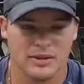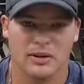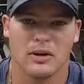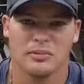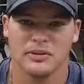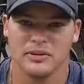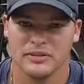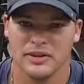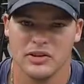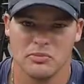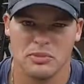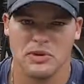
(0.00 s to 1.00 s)
tarpon,
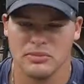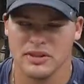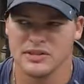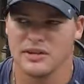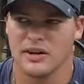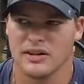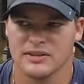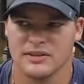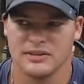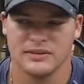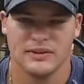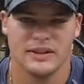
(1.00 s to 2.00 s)
they have a pretty big strike zone.